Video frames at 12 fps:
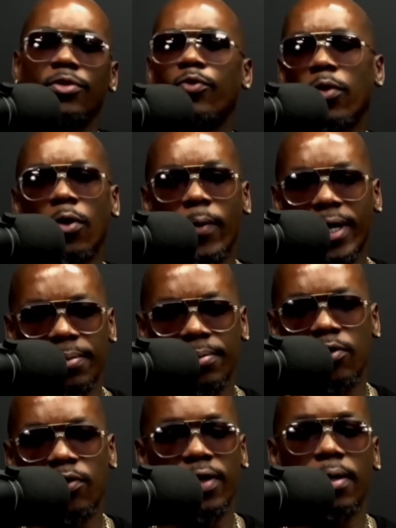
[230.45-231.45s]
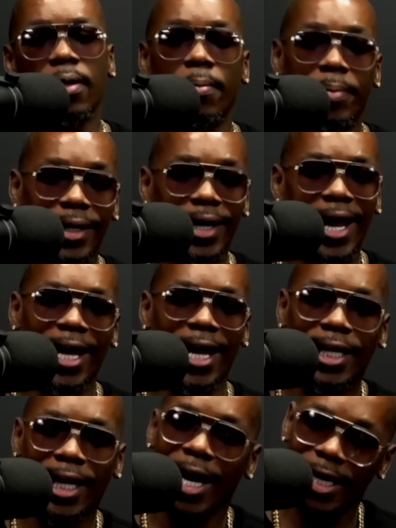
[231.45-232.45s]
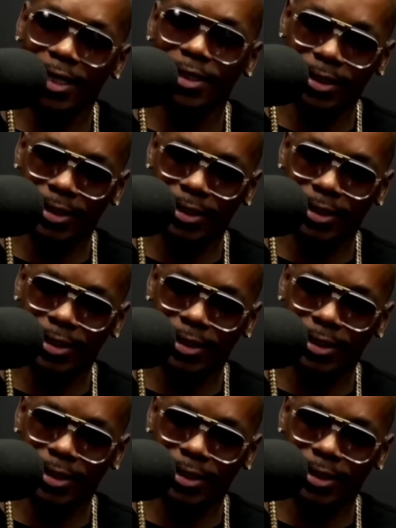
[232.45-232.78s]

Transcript: throw away the movie, but I can